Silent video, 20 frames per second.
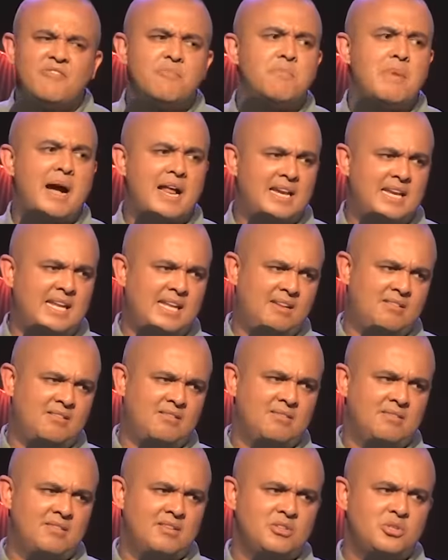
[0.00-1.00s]
money
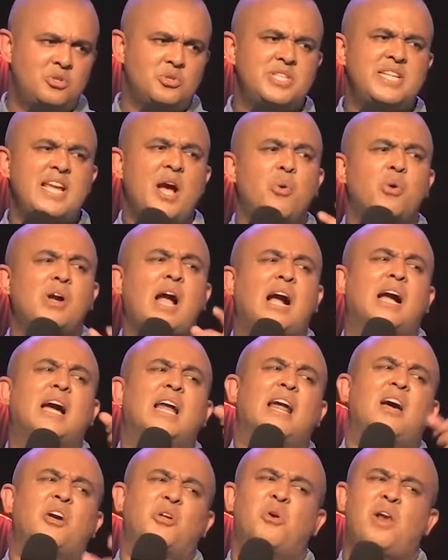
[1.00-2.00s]
to see how
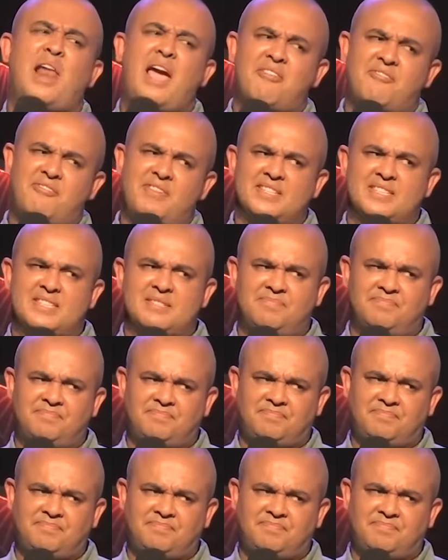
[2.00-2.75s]
kakarach your life is.